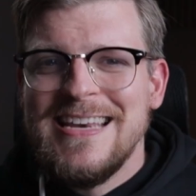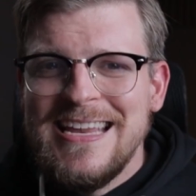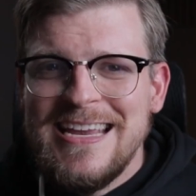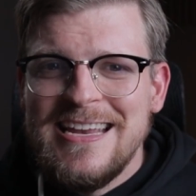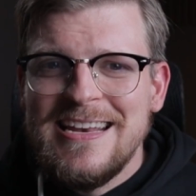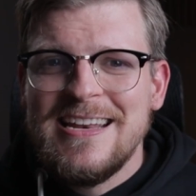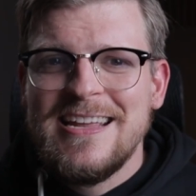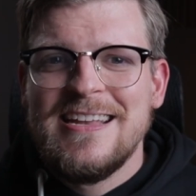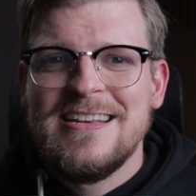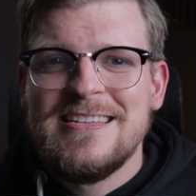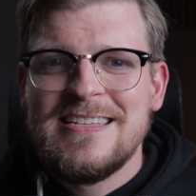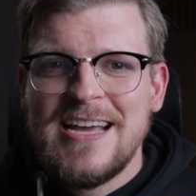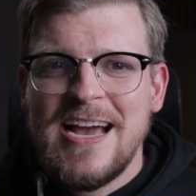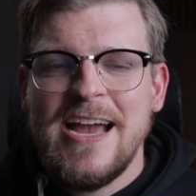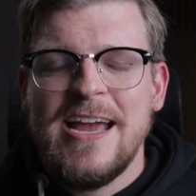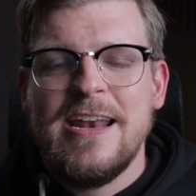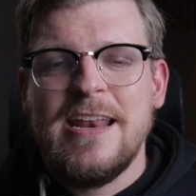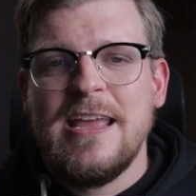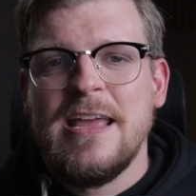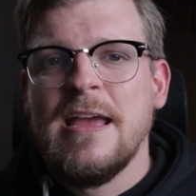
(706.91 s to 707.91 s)
neat and
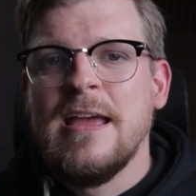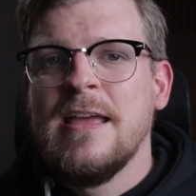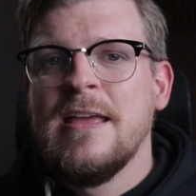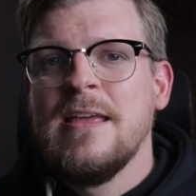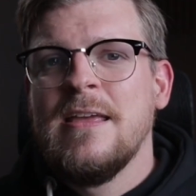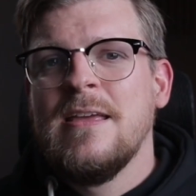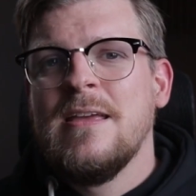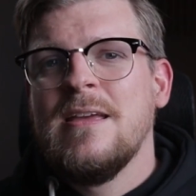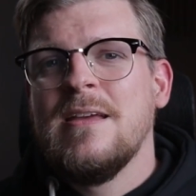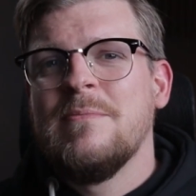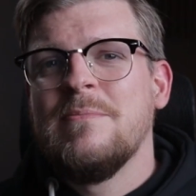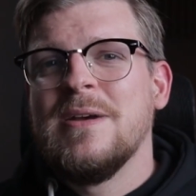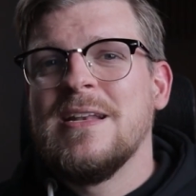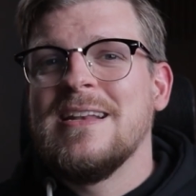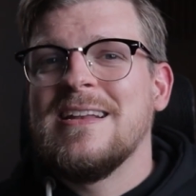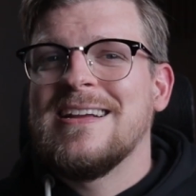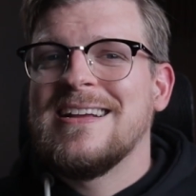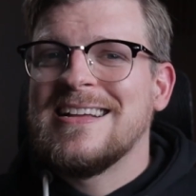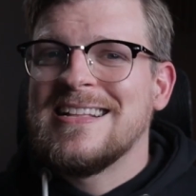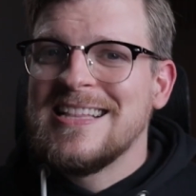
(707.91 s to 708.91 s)
tidy,
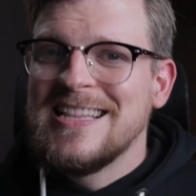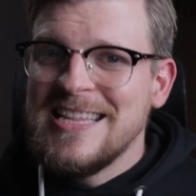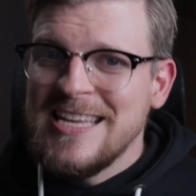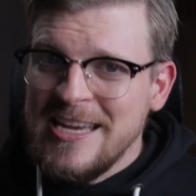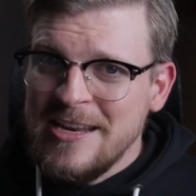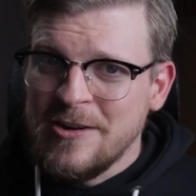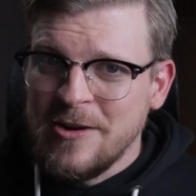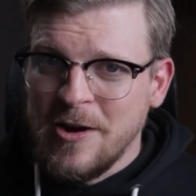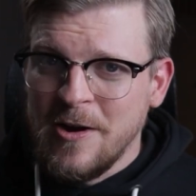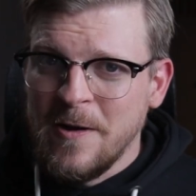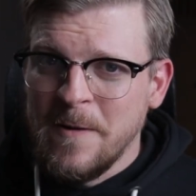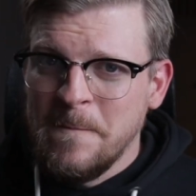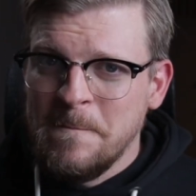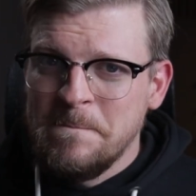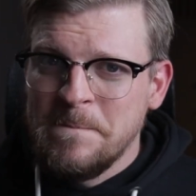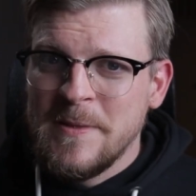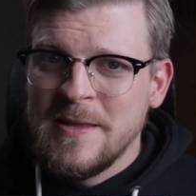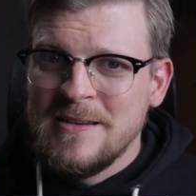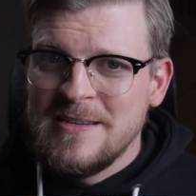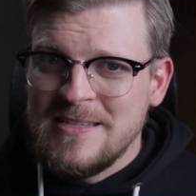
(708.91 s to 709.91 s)
but cleaner
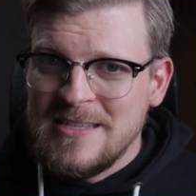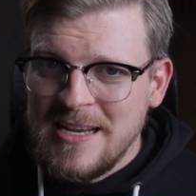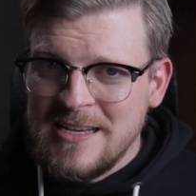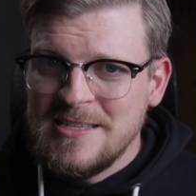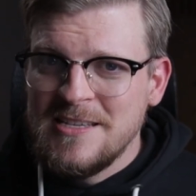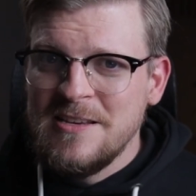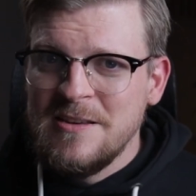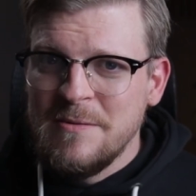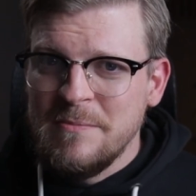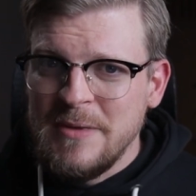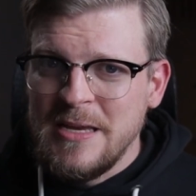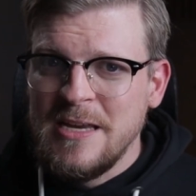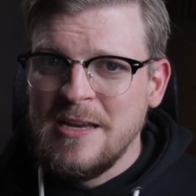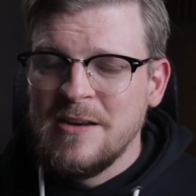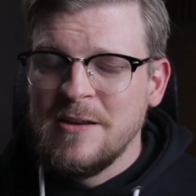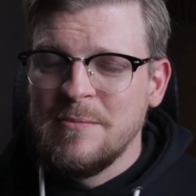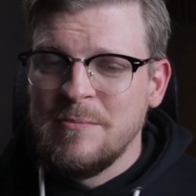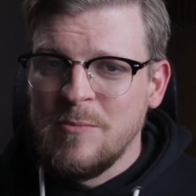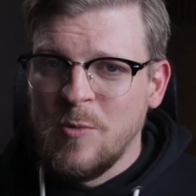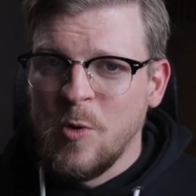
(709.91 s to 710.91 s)
doesn't
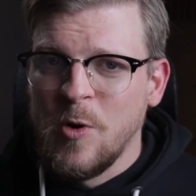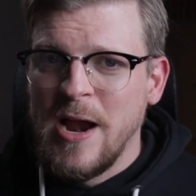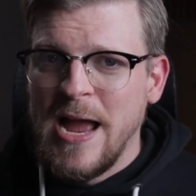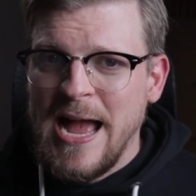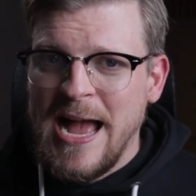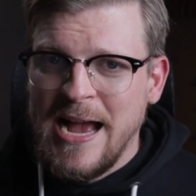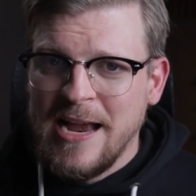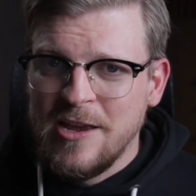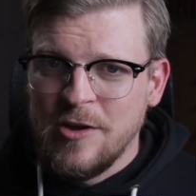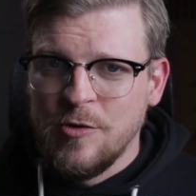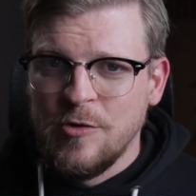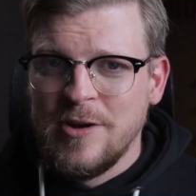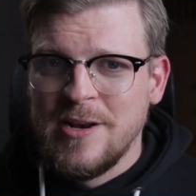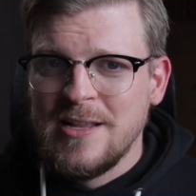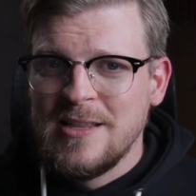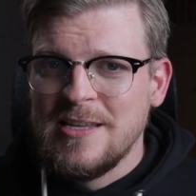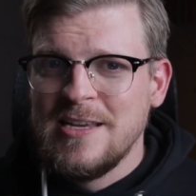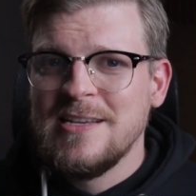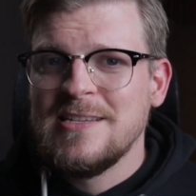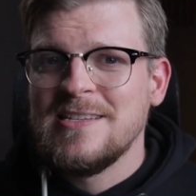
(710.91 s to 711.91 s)
mean more accurate,
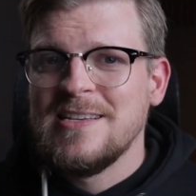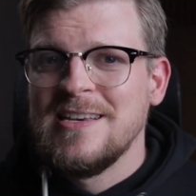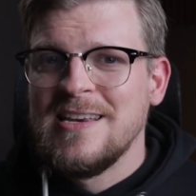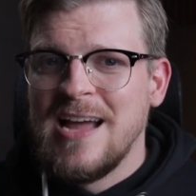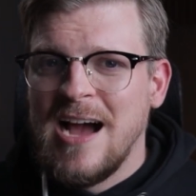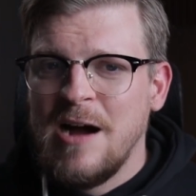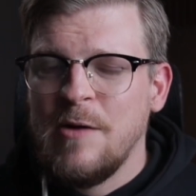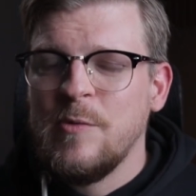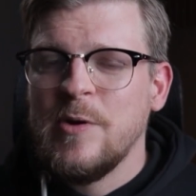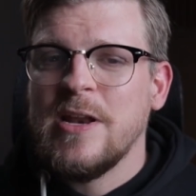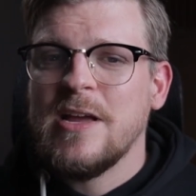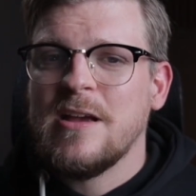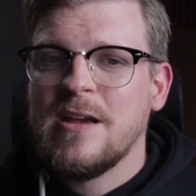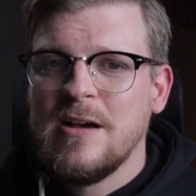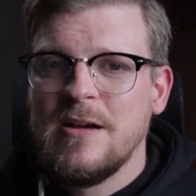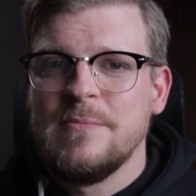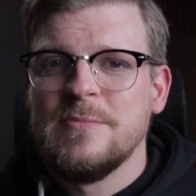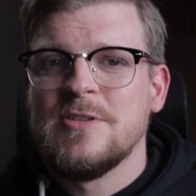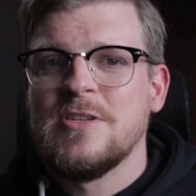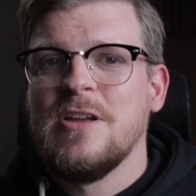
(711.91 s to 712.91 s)
at least not when it
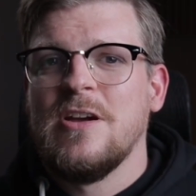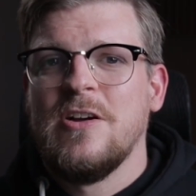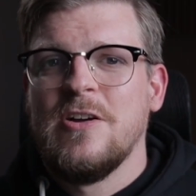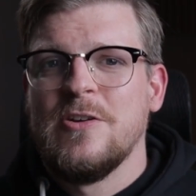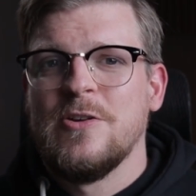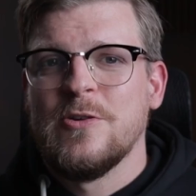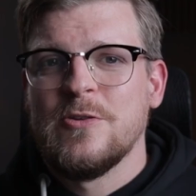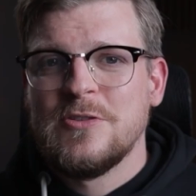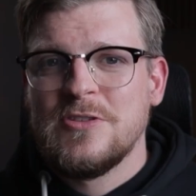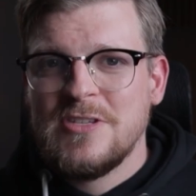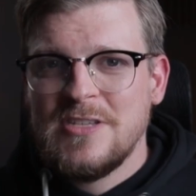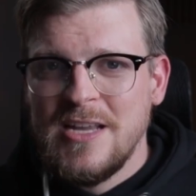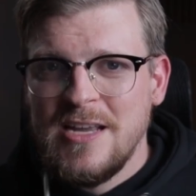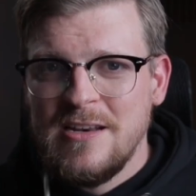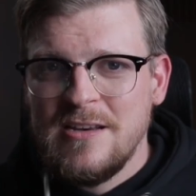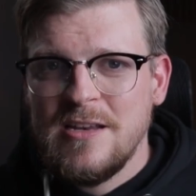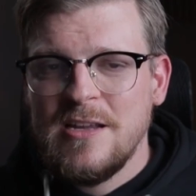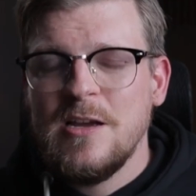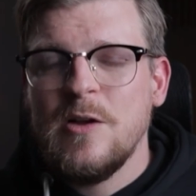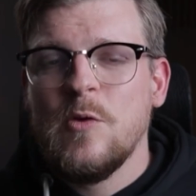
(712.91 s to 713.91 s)
comes to
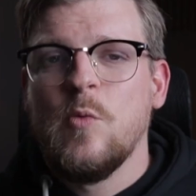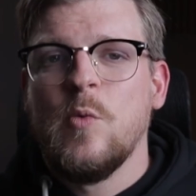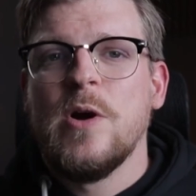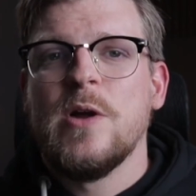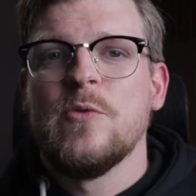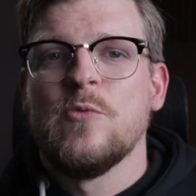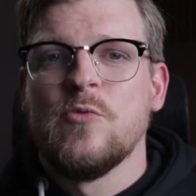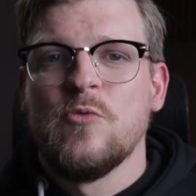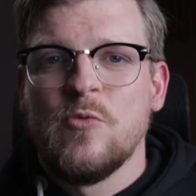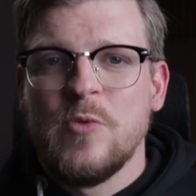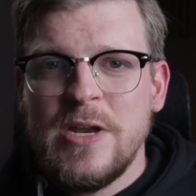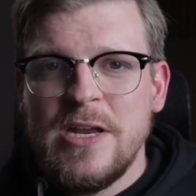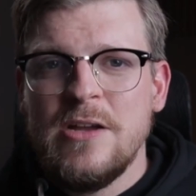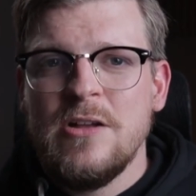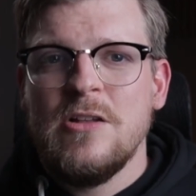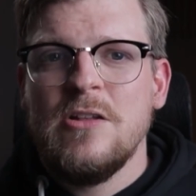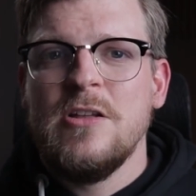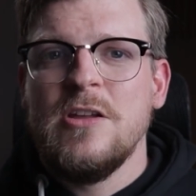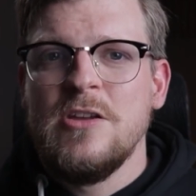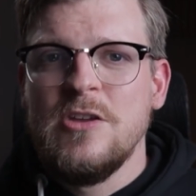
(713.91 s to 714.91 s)
understanding what
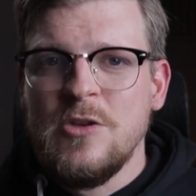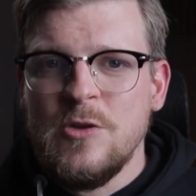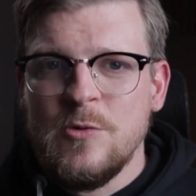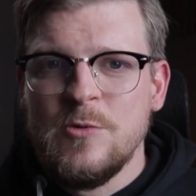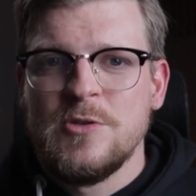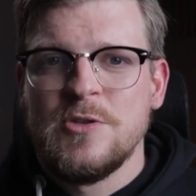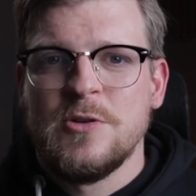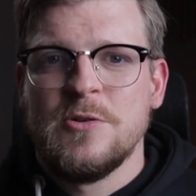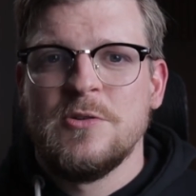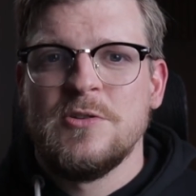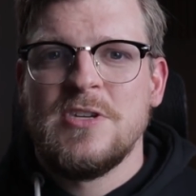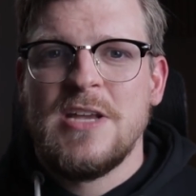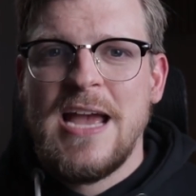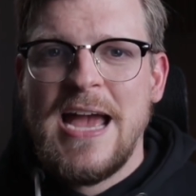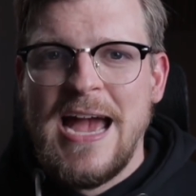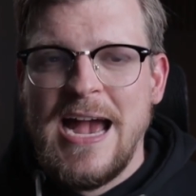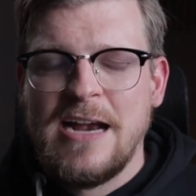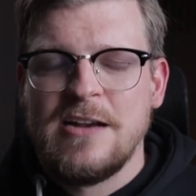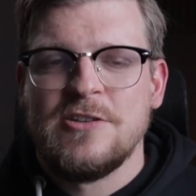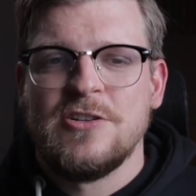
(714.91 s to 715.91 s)
real users
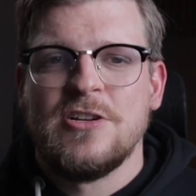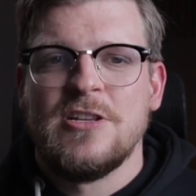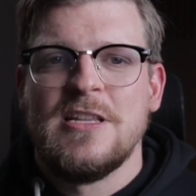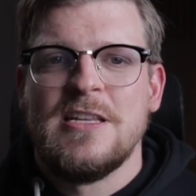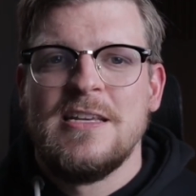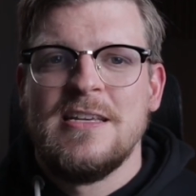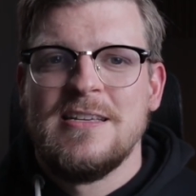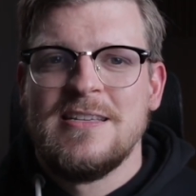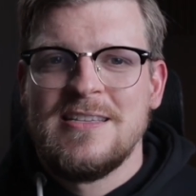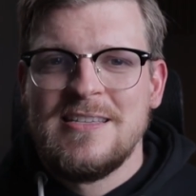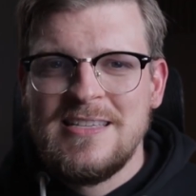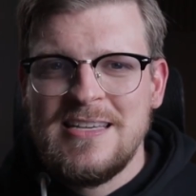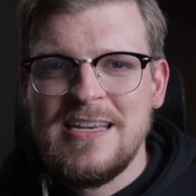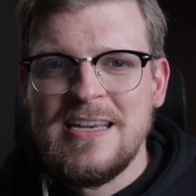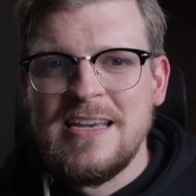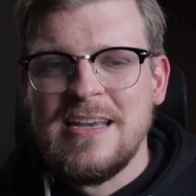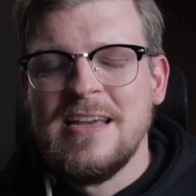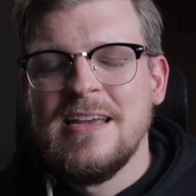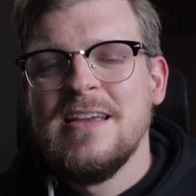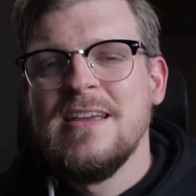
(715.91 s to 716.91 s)
actually
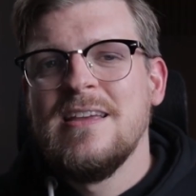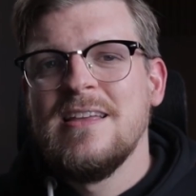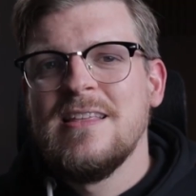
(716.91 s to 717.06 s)
see.